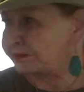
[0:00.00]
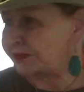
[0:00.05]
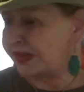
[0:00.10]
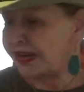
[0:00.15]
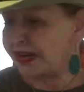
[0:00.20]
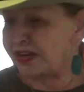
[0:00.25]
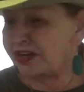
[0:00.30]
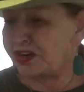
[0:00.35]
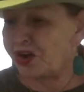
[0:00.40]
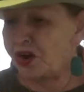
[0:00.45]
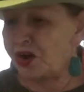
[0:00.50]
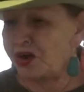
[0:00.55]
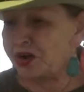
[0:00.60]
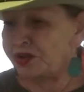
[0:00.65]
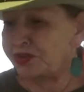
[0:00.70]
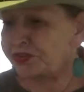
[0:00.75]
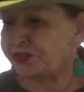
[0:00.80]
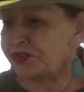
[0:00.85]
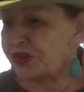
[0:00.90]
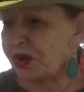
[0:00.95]
he
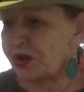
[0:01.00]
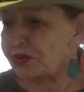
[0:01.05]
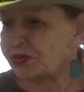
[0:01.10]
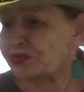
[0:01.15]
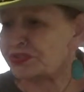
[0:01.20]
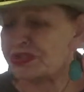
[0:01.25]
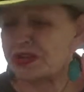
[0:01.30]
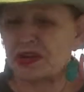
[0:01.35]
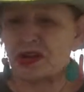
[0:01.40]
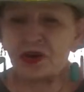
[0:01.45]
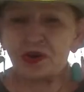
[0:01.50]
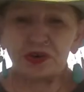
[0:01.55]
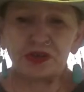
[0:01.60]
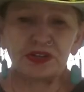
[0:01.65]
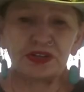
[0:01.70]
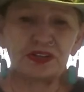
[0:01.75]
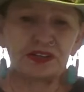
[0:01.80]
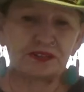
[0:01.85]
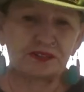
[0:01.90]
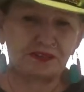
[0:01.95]
calls those that go
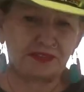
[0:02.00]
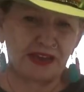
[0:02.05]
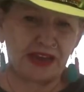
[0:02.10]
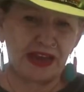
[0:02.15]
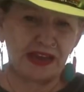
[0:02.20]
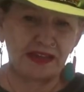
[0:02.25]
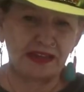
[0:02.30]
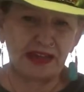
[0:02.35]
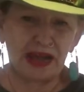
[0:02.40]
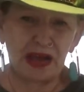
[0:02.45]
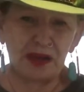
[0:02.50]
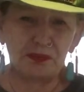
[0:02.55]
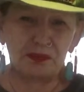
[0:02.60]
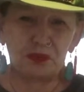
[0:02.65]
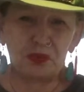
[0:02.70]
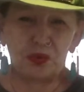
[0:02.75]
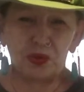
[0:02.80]
to the Vietnam